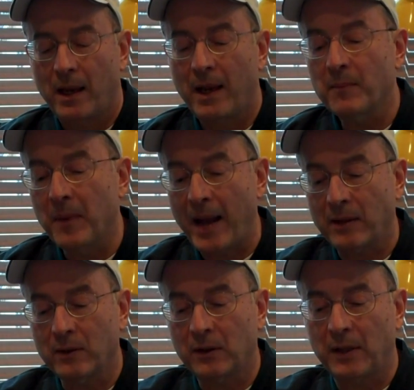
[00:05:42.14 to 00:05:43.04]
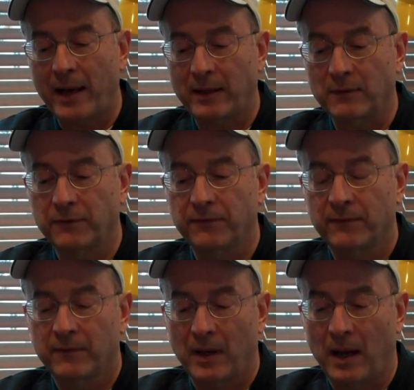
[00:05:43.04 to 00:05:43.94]
It might look like the
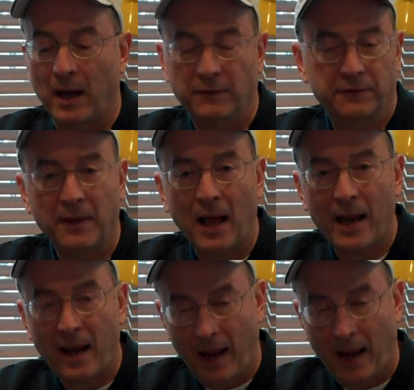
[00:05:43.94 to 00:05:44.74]
fly